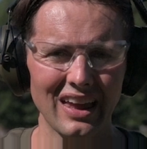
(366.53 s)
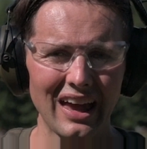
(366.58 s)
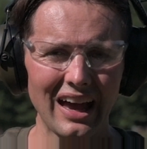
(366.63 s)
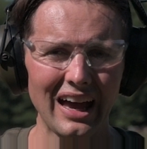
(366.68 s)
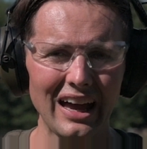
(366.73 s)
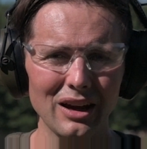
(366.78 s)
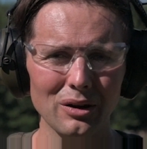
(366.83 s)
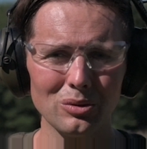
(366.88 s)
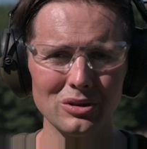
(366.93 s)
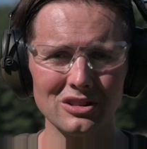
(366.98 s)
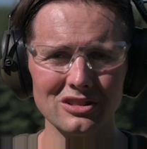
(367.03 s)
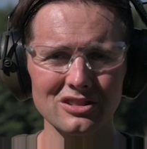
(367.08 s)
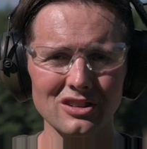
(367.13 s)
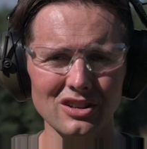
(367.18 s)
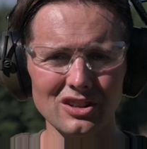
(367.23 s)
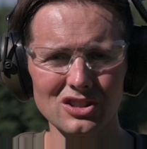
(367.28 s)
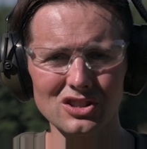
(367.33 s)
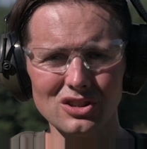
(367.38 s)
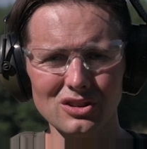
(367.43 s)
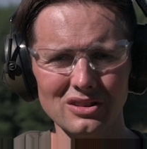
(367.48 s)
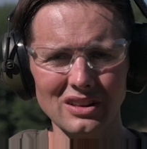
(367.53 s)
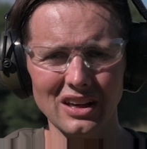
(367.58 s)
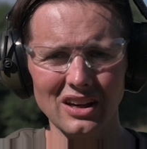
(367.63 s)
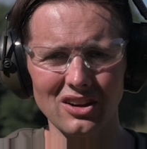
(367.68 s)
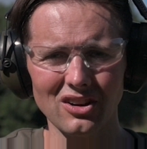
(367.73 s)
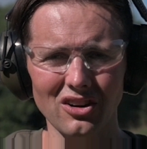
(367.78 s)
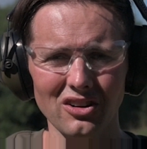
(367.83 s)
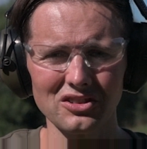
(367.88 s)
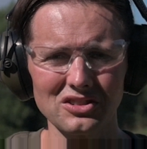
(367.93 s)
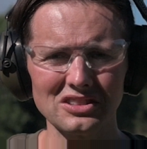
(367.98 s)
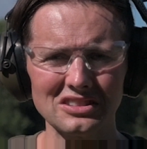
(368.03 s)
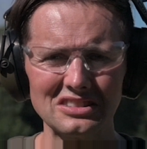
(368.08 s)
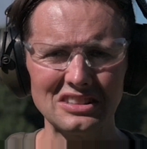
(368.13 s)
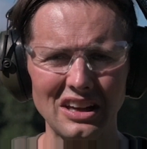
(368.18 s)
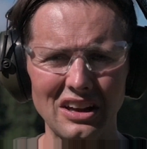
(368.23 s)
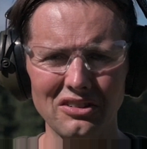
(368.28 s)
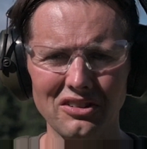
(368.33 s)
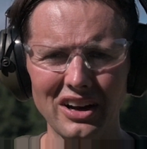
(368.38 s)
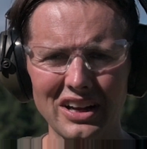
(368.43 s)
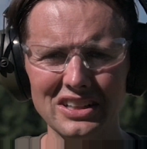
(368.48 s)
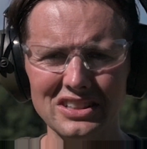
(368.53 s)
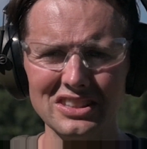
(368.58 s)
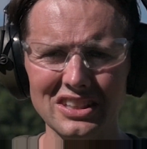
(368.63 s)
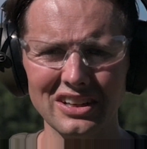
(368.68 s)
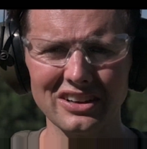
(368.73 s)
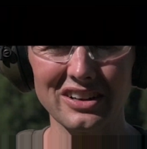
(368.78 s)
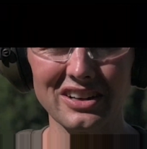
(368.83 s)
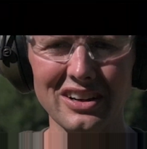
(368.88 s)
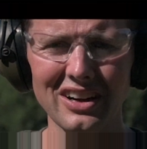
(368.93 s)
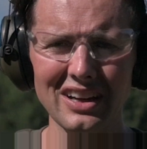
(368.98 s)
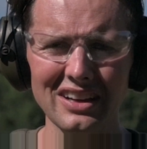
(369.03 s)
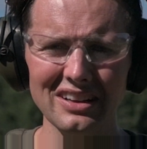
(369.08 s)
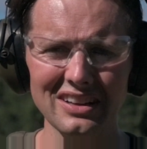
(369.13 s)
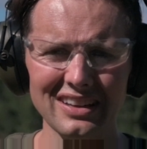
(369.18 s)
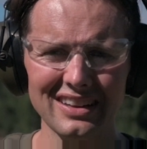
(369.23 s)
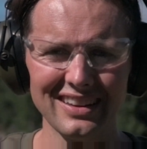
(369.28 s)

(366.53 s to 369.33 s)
Yeah. Hey, we're just gonna shoot that gong just down range here, all right?